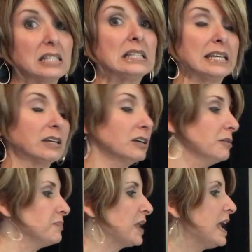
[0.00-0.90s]

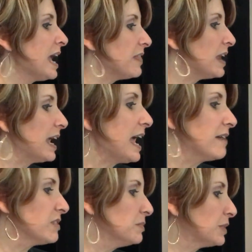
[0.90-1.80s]
clear, and then I
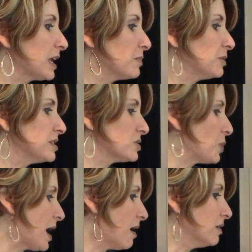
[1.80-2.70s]
have them labeled as
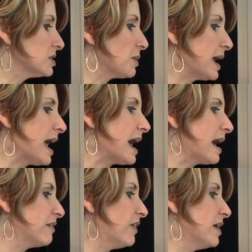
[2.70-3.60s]
well. So I
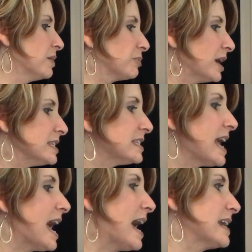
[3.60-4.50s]
have price
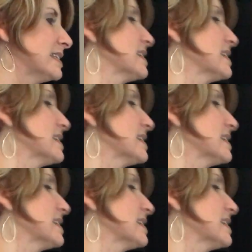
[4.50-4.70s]
tags,